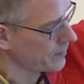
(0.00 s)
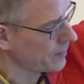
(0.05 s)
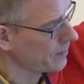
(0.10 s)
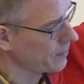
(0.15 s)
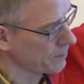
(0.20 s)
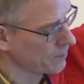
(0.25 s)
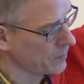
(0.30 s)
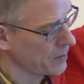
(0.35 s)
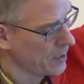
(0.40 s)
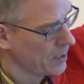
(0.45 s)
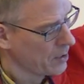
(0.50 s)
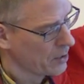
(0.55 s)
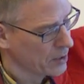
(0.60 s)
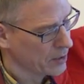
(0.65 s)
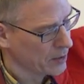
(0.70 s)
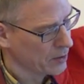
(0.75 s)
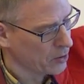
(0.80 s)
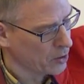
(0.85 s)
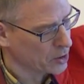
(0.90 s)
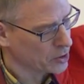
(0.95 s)
um,
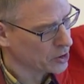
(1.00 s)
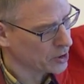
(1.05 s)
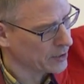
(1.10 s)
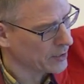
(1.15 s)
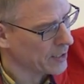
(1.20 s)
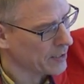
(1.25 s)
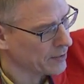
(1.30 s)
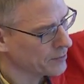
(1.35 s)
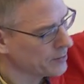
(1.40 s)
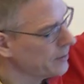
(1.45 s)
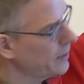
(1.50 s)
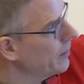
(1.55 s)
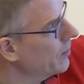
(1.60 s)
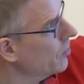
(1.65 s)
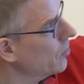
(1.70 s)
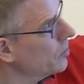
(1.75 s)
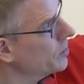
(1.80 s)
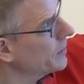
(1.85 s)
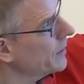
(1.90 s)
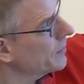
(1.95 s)
uh, Hodgkin-Huxley
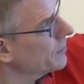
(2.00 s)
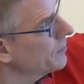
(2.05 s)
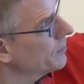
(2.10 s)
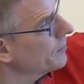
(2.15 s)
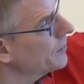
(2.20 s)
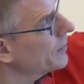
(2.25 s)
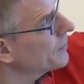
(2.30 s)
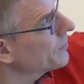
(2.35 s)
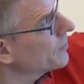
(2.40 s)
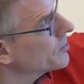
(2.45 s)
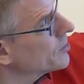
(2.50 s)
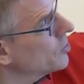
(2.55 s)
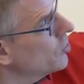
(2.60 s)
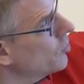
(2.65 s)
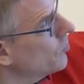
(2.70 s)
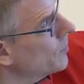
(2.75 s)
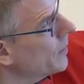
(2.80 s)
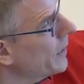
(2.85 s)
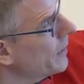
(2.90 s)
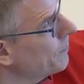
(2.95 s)
conductance at the
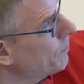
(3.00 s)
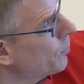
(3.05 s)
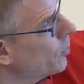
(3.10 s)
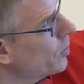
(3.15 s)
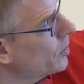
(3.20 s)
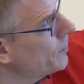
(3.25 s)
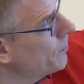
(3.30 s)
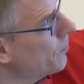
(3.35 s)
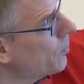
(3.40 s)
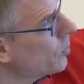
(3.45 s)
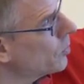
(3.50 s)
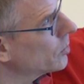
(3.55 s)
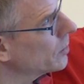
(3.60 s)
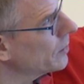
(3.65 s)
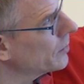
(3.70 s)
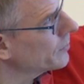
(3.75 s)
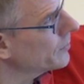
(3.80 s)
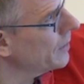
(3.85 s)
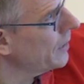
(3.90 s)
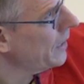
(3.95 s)
soma and point
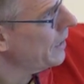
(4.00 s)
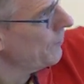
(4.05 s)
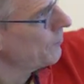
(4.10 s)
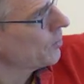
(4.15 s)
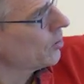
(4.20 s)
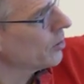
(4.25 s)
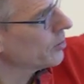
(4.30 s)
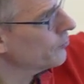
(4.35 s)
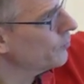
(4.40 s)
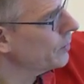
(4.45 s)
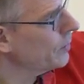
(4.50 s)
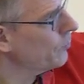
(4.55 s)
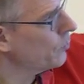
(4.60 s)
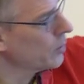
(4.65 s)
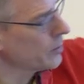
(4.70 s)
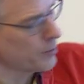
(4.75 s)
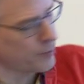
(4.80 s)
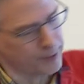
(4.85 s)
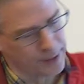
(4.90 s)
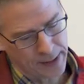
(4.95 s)
models. Because we
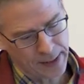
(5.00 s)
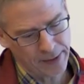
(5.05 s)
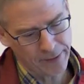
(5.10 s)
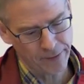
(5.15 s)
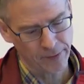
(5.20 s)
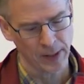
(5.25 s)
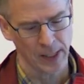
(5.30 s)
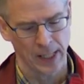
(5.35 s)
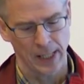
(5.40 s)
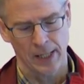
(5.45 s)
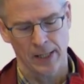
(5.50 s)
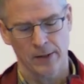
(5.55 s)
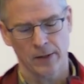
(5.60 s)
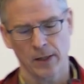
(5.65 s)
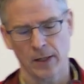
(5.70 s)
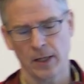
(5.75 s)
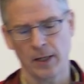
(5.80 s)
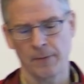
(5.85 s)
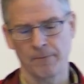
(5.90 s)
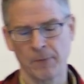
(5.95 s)
want to see,
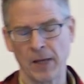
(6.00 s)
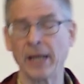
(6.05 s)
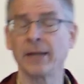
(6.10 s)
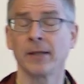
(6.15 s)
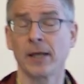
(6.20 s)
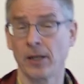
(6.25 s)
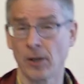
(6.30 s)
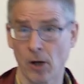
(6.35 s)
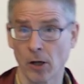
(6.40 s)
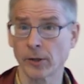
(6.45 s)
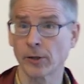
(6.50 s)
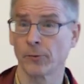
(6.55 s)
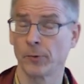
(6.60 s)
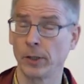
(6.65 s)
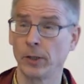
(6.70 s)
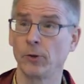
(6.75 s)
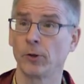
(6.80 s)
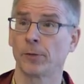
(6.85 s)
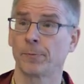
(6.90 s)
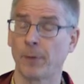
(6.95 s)
um, and then also
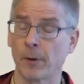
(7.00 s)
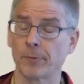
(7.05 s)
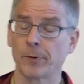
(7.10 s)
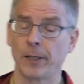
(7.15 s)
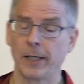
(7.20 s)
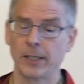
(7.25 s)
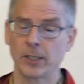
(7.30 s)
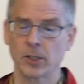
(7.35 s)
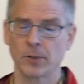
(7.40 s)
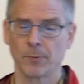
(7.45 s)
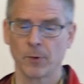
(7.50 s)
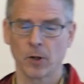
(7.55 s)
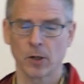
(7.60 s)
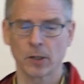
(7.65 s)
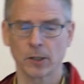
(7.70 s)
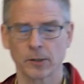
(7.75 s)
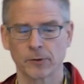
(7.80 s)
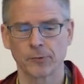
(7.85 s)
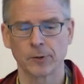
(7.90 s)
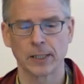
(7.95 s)
we use population
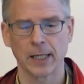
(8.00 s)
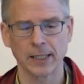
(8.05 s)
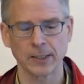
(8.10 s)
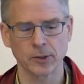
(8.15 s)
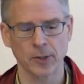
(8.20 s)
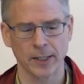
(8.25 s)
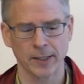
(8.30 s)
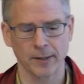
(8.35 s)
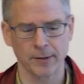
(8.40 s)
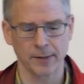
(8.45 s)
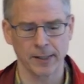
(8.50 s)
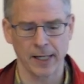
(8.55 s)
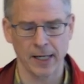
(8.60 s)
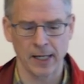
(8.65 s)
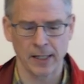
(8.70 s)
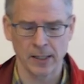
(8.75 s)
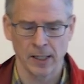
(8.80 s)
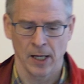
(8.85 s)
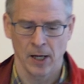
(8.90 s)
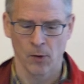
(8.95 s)
models. We'd like to
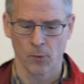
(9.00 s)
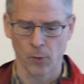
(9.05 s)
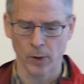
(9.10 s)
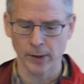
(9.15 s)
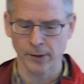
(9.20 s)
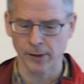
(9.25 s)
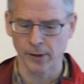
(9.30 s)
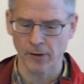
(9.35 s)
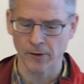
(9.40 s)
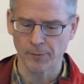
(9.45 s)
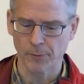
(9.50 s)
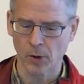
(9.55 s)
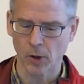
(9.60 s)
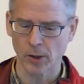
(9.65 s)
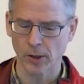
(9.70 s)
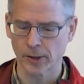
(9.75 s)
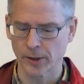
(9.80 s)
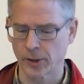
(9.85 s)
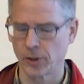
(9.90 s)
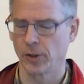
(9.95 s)
understand what sort of
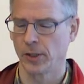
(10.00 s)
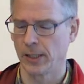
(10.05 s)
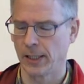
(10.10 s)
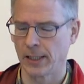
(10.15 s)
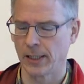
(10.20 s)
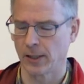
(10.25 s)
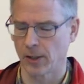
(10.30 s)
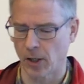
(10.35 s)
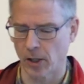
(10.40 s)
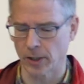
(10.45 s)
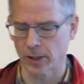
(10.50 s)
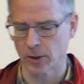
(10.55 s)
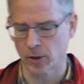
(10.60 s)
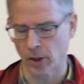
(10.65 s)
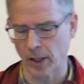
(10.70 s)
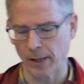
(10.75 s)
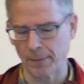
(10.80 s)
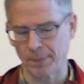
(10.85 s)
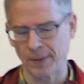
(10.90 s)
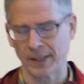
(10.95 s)
models do you need in order
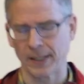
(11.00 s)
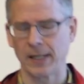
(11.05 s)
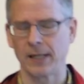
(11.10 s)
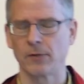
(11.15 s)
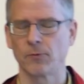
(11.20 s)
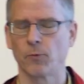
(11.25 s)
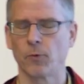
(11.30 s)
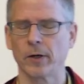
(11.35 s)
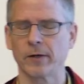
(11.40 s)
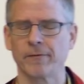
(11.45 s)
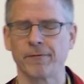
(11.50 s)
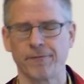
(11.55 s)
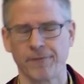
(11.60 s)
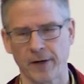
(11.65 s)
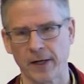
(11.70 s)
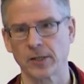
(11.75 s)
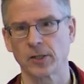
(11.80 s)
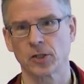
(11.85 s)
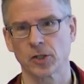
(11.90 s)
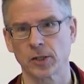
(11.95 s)
to replicate what
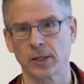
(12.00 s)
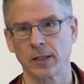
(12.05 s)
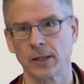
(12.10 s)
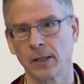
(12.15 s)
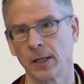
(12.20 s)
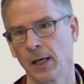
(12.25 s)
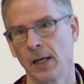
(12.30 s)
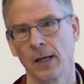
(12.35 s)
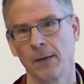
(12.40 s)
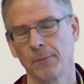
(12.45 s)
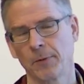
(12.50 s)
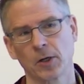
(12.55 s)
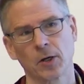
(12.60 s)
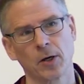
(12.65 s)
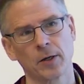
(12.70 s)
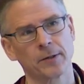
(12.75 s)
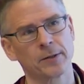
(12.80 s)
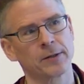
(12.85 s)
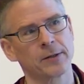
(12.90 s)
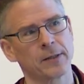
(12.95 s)
function?
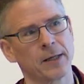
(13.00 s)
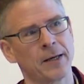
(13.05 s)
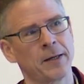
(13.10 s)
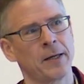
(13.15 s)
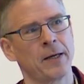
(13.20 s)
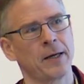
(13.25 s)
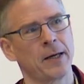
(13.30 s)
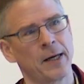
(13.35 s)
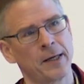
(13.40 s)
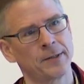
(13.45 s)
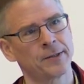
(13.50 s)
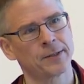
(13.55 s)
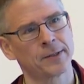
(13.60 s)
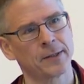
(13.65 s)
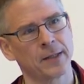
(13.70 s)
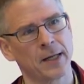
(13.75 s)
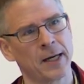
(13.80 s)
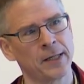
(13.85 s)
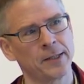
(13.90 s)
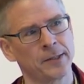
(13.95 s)
Because I, I,
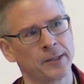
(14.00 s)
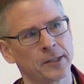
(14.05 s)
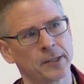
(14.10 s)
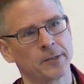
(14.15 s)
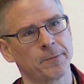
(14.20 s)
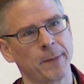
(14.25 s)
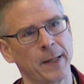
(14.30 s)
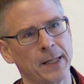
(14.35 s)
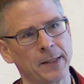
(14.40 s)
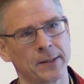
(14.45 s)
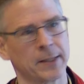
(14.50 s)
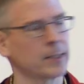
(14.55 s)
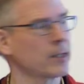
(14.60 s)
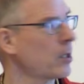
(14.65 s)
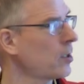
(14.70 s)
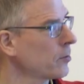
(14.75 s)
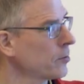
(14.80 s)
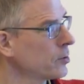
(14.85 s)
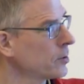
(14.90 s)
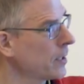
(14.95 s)
I suspect that
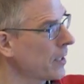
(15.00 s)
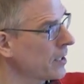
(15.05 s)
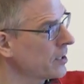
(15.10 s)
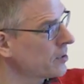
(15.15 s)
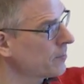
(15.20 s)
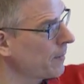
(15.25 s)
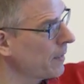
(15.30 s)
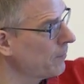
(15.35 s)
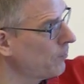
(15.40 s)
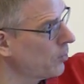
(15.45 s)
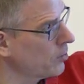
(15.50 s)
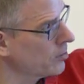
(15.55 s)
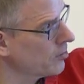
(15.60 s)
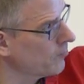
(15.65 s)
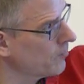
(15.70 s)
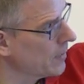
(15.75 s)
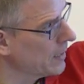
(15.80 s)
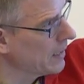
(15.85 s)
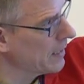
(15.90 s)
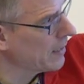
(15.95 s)
although I spend most
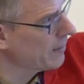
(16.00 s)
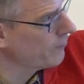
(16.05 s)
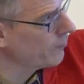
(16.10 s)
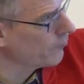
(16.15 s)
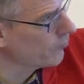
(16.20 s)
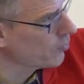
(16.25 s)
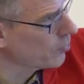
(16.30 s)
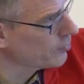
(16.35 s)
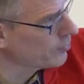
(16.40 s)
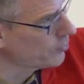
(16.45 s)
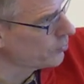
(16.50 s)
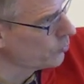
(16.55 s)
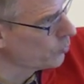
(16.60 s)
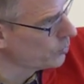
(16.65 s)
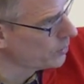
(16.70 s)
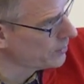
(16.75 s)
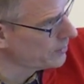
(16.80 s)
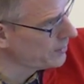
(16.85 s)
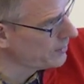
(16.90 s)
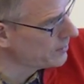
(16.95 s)
of my life, of course,
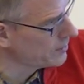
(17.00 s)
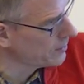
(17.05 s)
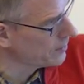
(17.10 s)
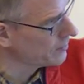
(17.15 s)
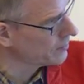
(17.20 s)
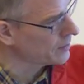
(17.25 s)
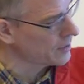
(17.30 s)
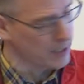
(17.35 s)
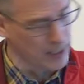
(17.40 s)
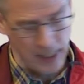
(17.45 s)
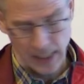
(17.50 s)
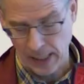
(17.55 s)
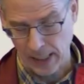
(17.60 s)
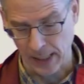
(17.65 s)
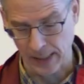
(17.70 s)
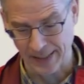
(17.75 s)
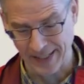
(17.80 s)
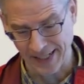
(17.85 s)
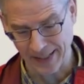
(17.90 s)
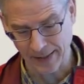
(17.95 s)
doing detailed
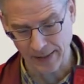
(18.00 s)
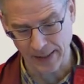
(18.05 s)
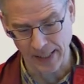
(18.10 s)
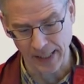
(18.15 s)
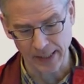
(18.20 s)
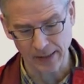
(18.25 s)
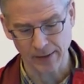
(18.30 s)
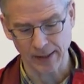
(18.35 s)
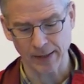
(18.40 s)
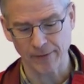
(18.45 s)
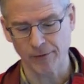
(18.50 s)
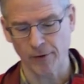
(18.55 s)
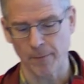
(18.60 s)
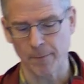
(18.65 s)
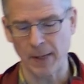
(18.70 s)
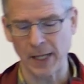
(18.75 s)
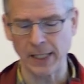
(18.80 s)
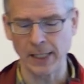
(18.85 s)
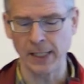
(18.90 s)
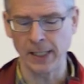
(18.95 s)
uh, dendrites, that for
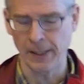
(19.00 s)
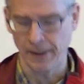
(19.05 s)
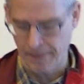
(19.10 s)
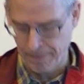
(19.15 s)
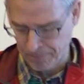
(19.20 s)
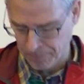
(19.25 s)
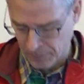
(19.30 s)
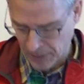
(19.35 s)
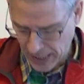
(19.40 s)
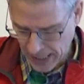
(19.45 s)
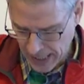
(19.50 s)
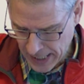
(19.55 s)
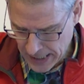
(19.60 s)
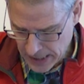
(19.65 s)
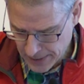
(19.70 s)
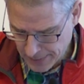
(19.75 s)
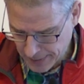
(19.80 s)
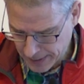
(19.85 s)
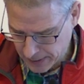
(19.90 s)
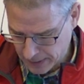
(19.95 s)
many
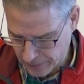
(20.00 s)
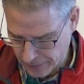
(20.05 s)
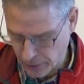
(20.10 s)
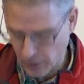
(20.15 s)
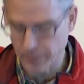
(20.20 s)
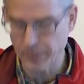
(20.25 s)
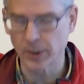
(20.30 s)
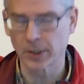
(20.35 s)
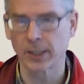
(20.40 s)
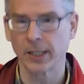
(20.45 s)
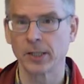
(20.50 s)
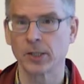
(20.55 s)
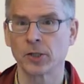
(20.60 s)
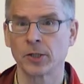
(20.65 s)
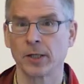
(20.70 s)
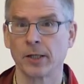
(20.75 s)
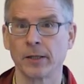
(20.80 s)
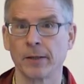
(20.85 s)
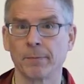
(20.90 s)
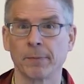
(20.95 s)
aspects of
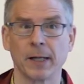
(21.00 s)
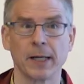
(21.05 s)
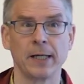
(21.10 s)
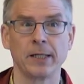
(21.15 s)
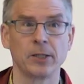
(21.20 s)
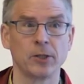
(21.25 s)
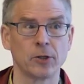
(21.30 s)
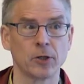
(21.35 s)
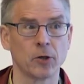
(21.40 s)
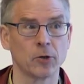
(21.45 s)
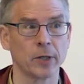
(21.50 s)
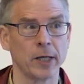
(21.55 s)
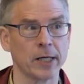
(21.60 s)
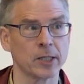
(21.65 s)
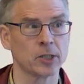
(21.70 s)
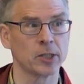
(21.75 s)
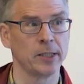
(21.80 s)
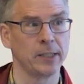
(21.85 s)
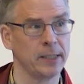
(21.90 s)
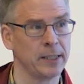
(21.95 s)
computation in the brain, you don't
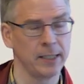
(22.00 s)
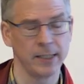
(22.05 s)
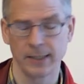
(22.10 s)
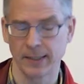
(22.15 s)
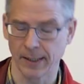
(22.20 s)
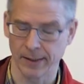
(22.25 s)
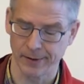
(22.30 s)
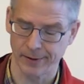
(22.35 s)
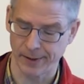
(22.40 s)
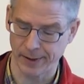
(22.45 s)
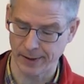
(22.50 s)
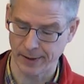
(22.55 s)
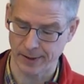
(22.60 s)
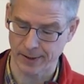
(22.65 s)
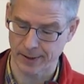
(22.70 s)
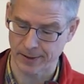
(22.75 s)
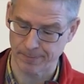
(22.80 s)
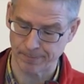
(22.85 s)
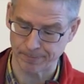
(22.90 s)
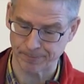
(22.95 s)
actually need
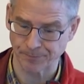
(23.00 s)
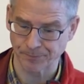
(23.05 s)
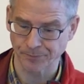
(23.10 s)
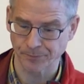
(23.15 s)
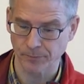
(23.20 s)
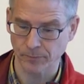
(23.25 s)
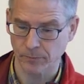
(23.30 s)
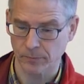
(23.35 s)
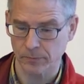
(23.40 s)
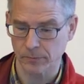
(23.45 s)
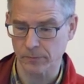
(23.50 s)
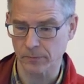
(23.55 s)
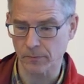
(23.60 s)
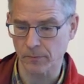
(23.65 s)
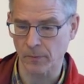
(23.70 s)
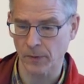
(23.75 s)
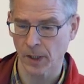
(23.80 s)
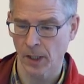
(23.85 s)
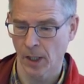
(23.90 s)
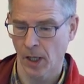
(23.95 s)
dendrites.
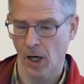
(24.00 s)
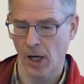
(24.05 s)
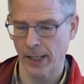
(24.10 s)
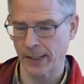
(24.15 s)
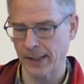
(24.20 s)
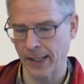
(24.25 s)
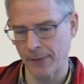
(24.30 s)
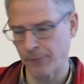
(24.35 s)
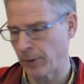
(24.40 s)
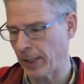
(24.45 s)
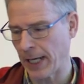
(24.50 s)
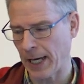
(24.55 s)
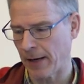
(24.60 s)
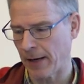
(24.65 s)
All right, then we